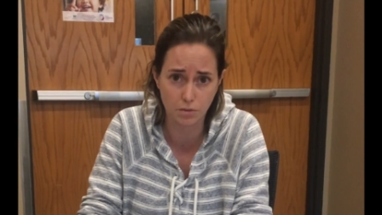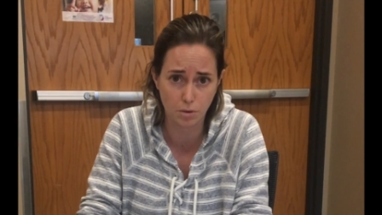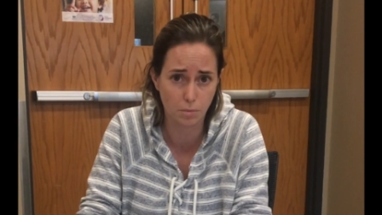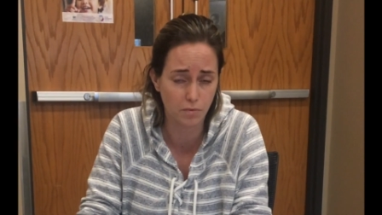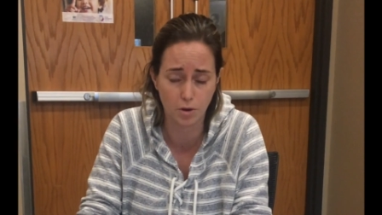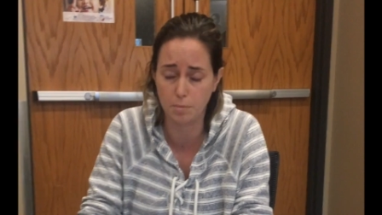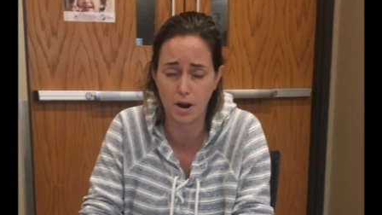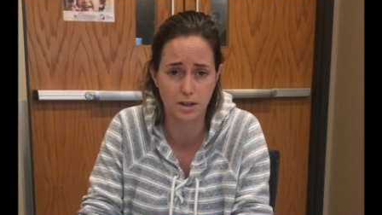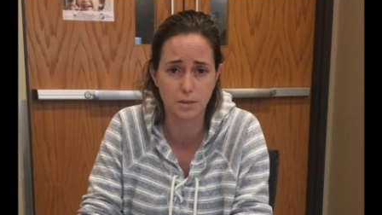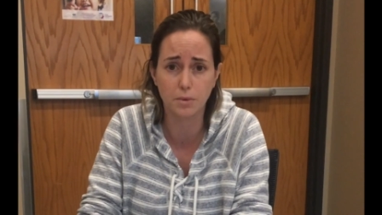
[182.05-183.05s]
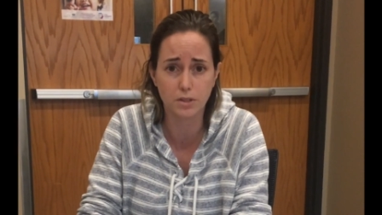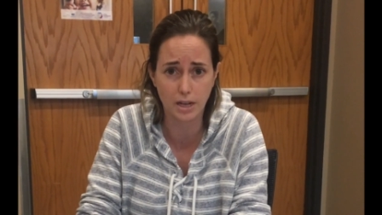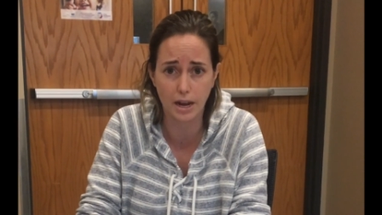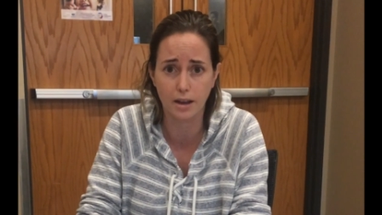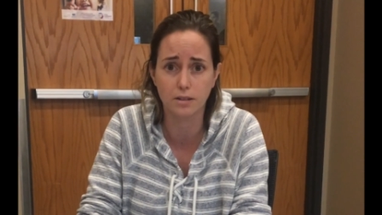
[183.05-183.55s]
room for a possible
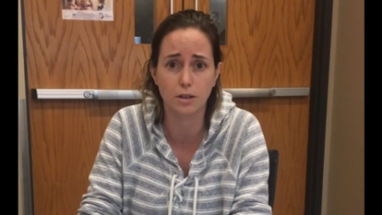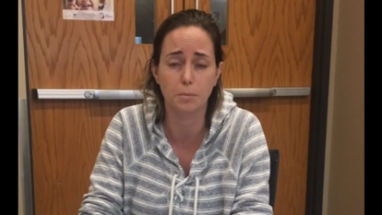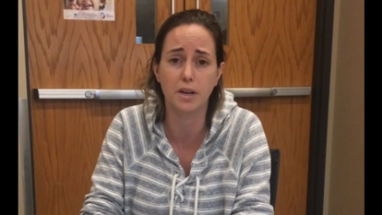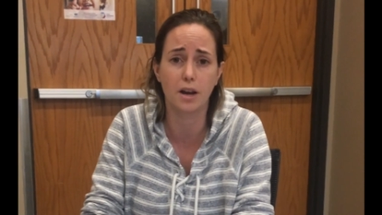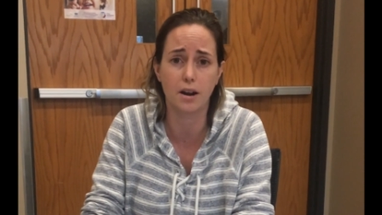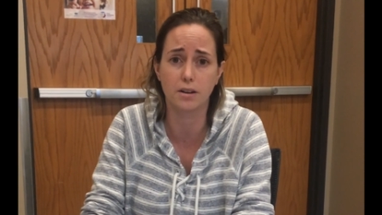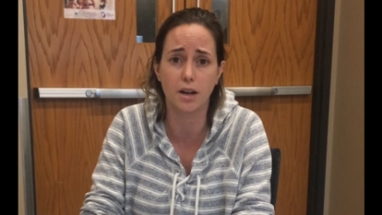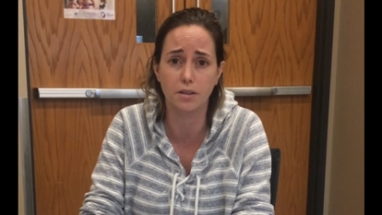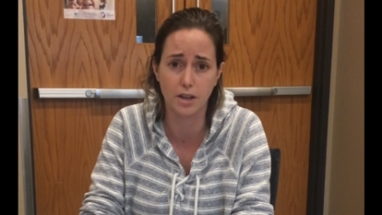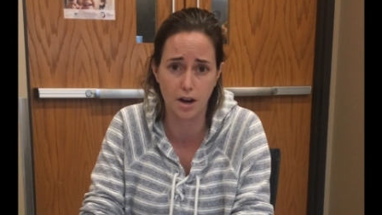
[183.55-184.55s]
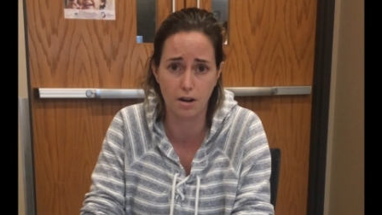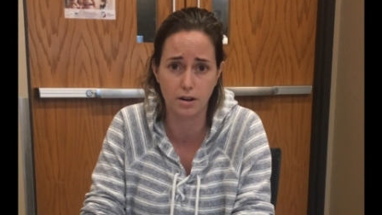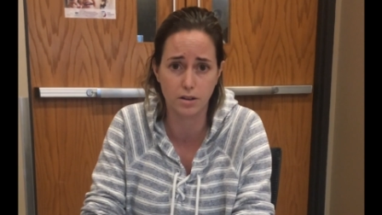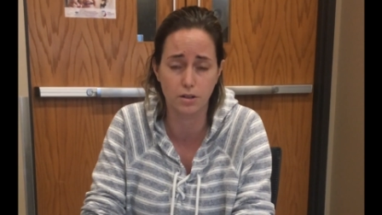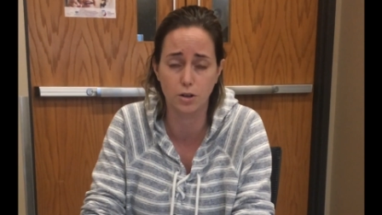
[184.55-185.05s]
scan. Took my daughter down there.
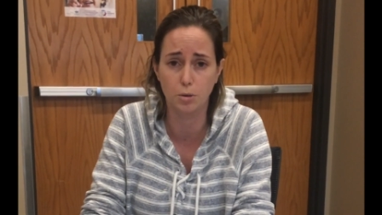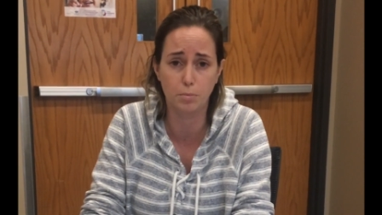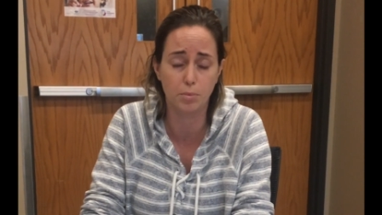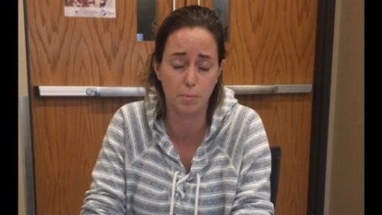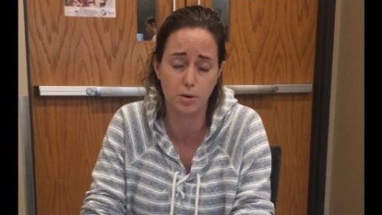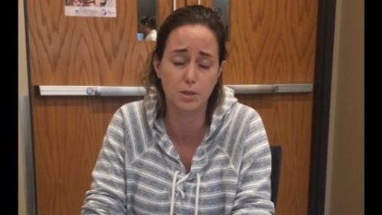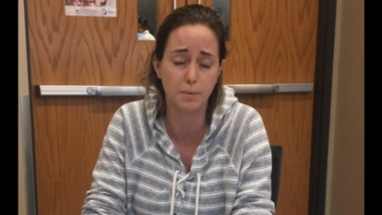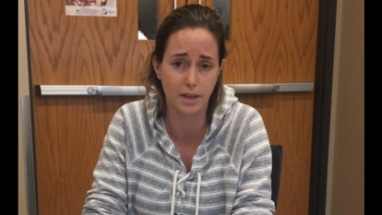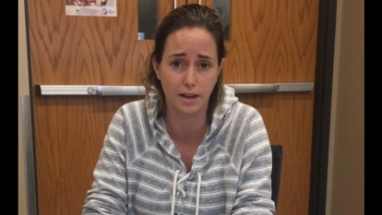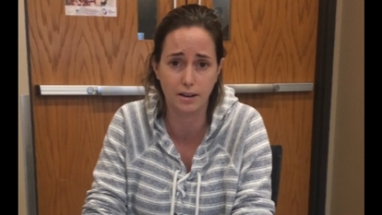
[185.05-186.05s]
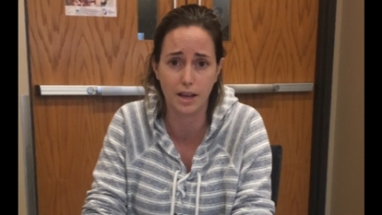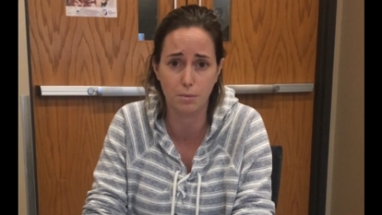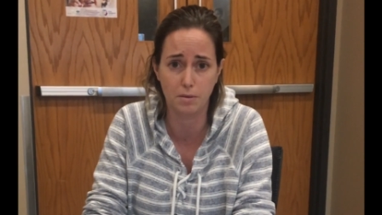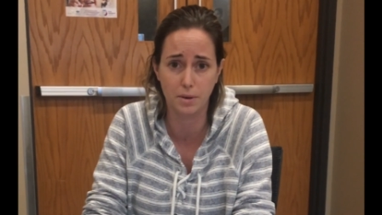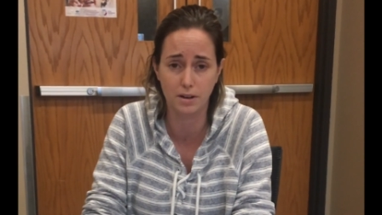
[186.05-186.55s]
Under the new proposed plan, that would
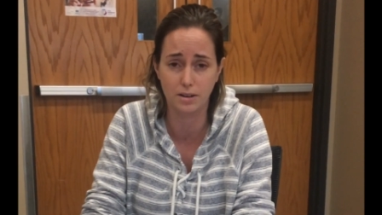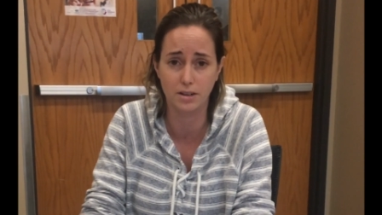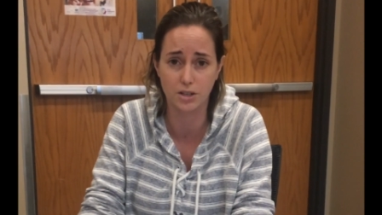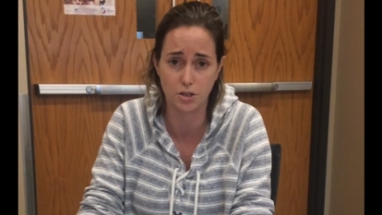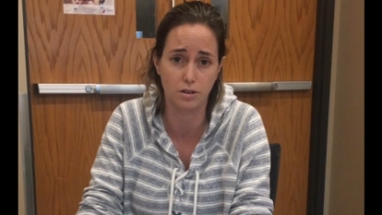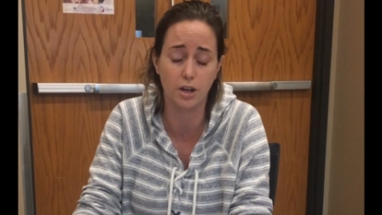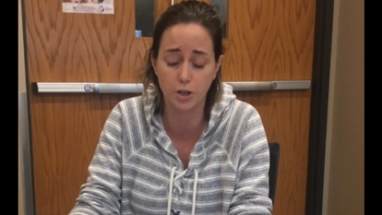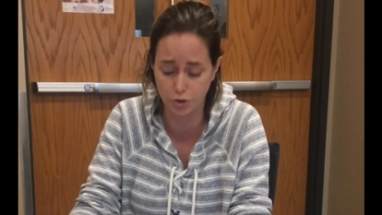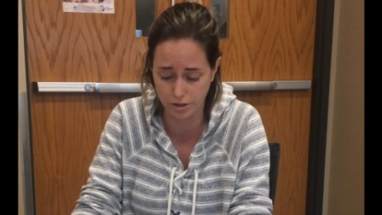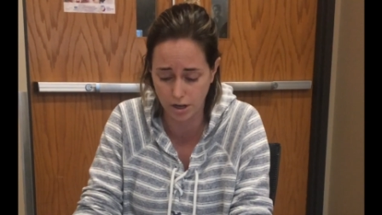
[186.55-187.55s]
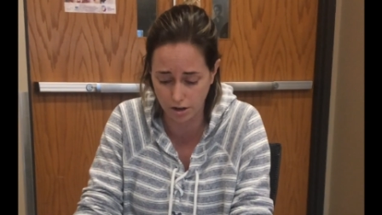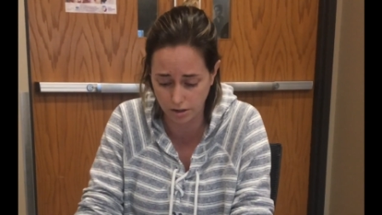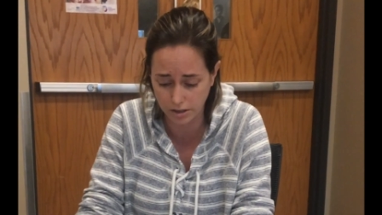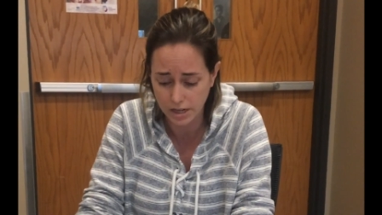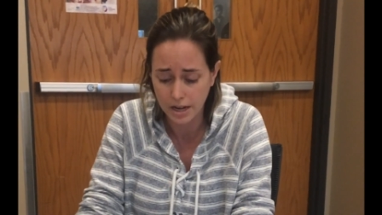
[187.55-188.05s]
have been an additional
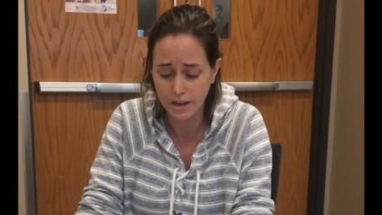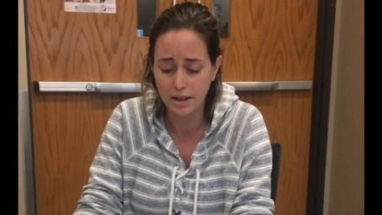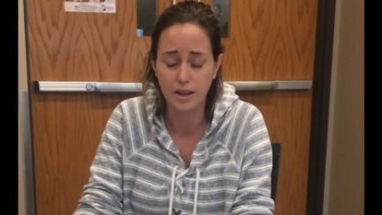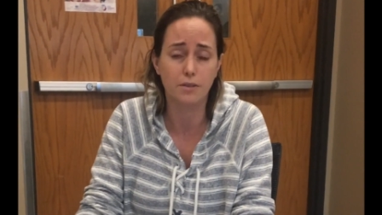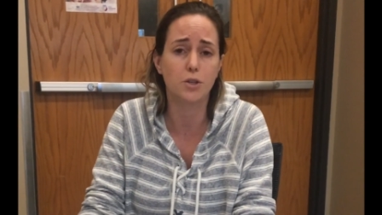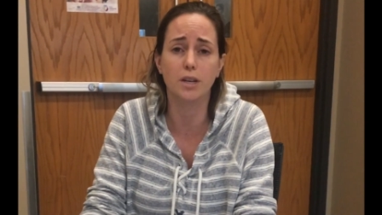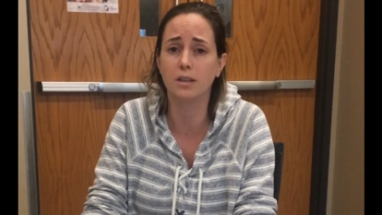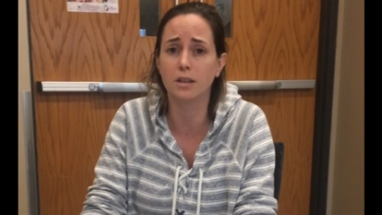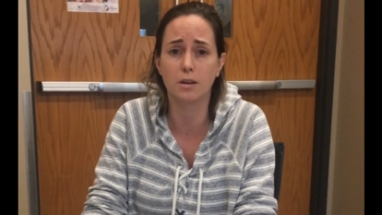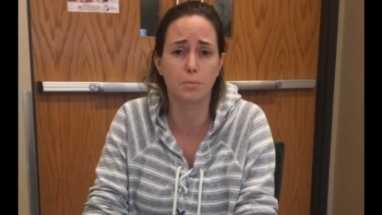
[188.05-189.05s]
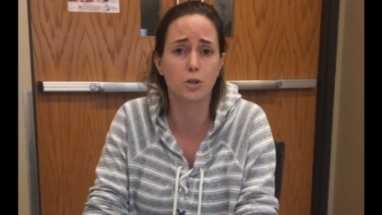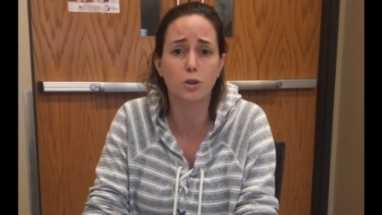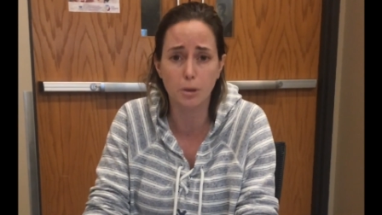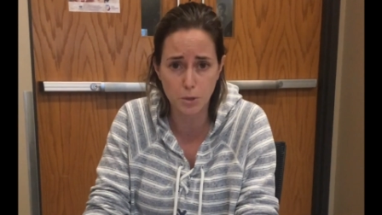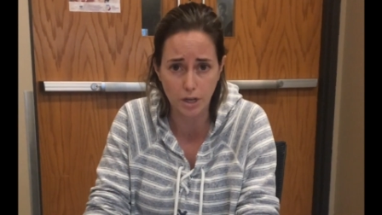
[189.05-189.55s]
$100. If she had needed a
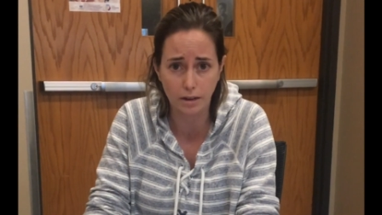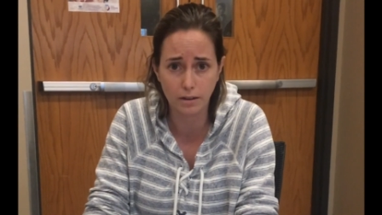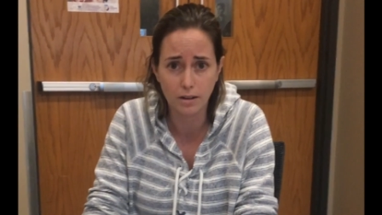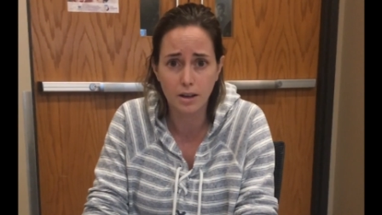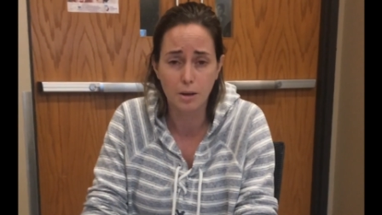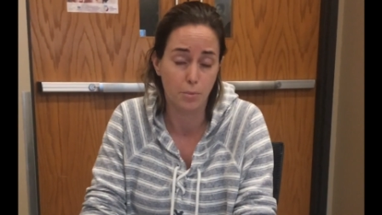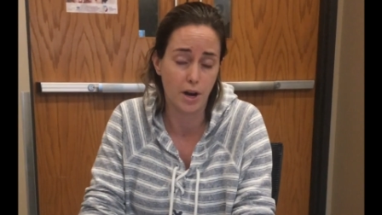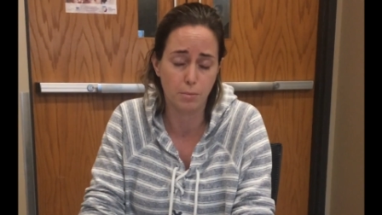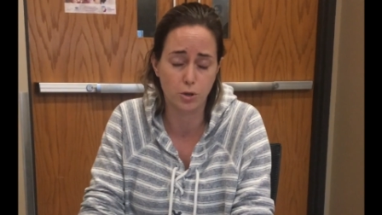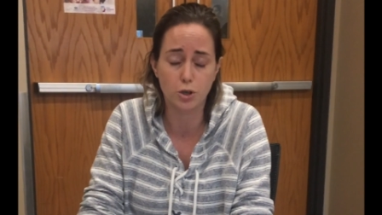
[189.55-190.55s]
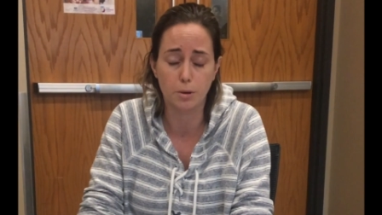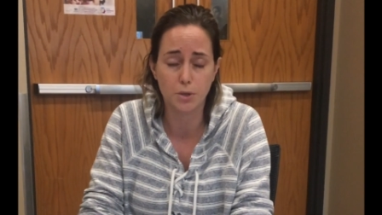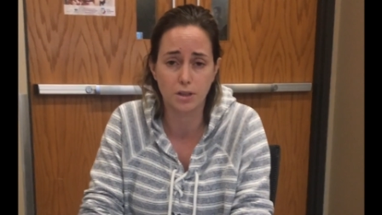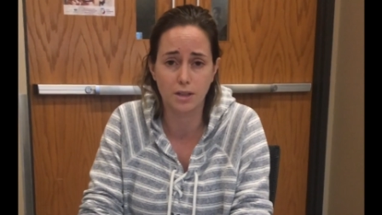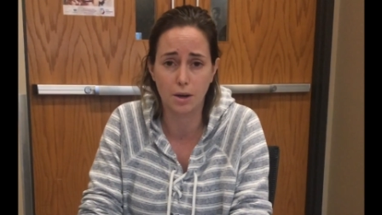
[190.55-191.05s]
prescription, brand
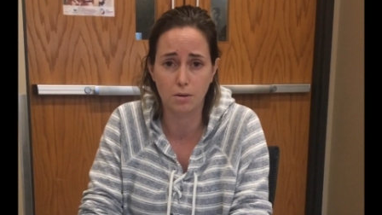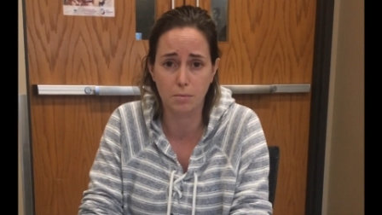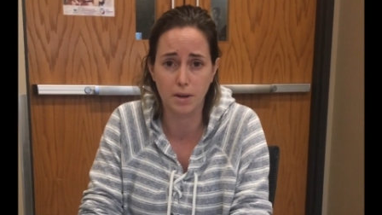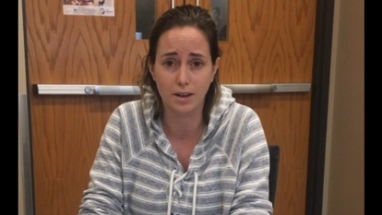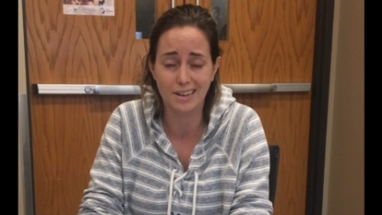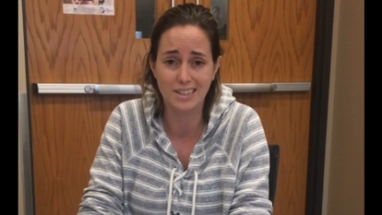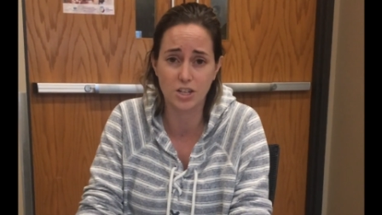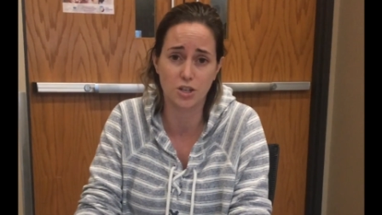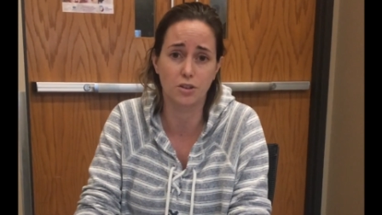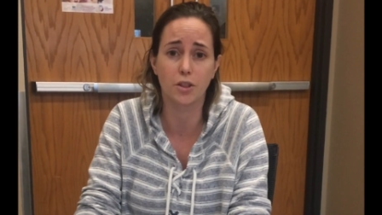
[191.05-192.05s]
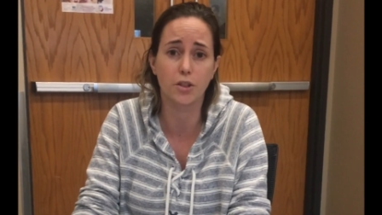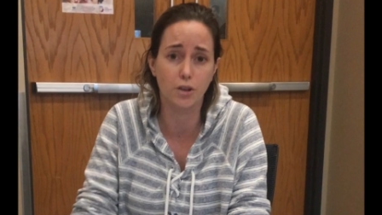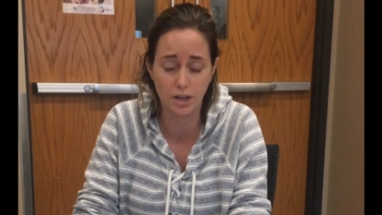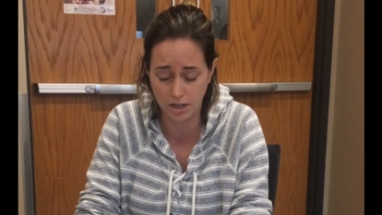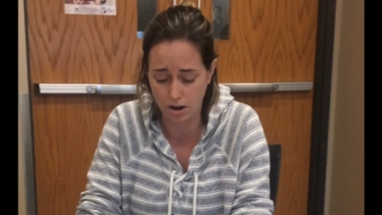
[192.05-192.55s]
prescription, that would have been an additional
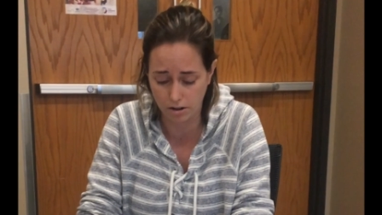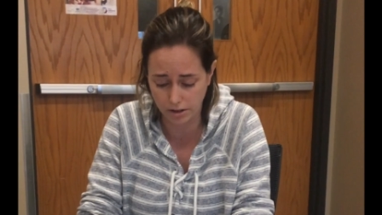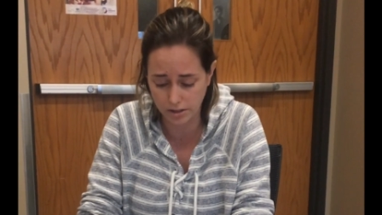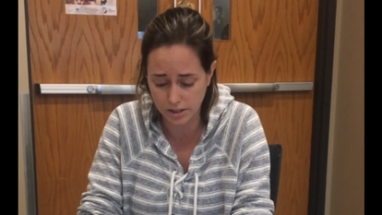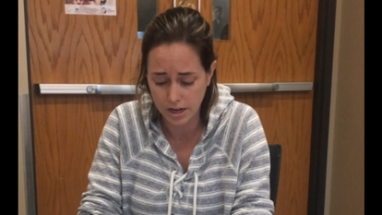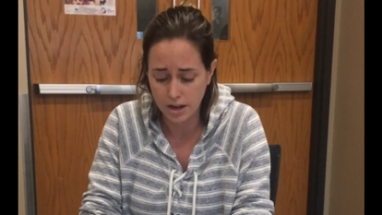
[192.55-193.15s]
$30.